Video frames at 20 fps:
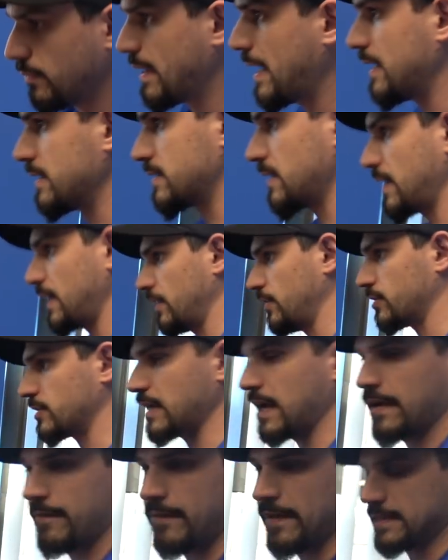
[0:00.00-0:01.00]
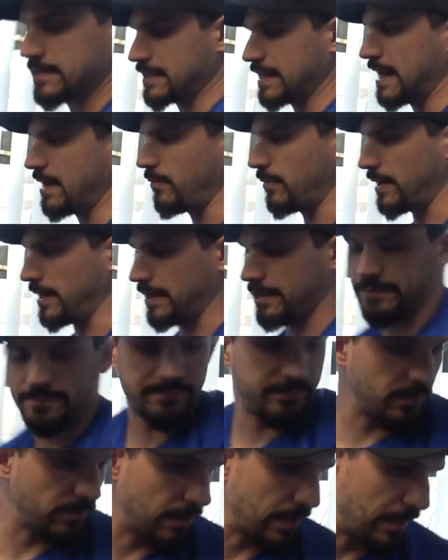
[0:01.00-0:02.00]
Matt, is on your side face that way.
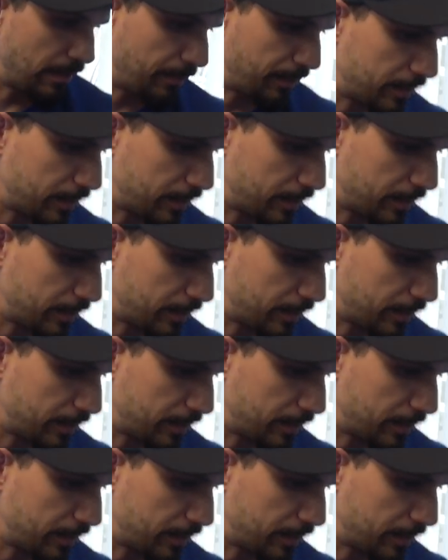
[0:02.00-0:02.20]
Okay,